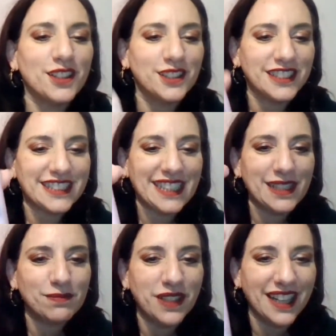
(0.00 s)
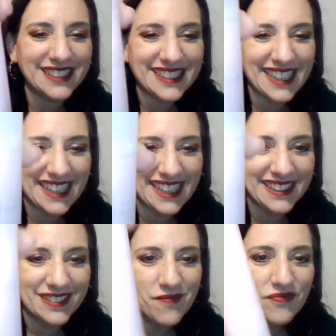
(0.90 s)
so C plus
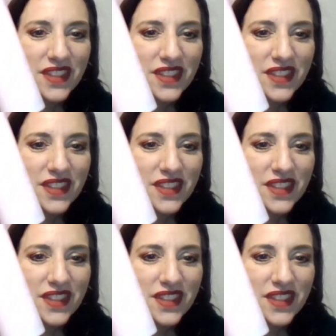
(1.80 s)
E.